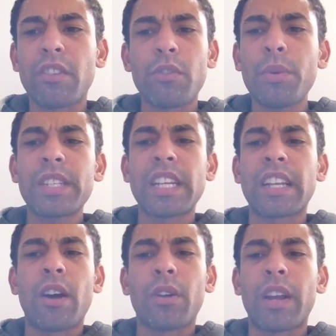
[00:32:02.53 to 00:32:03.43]
I've always
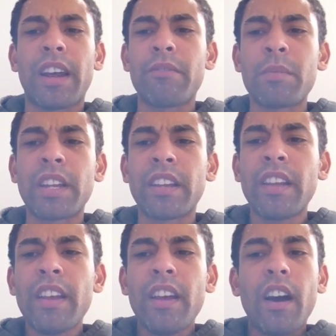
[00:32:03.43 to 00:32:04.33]
said that I'm going to have money.
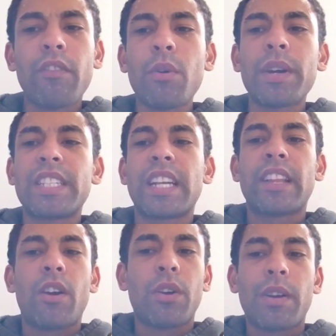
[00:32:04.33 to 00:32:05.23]
I've always said
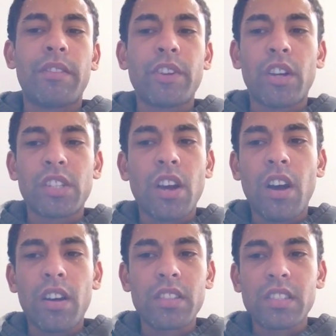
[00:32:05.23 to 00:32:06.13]
that I'm going to have nice
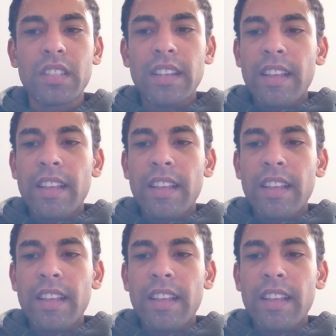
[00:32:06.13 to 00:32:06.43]
cars.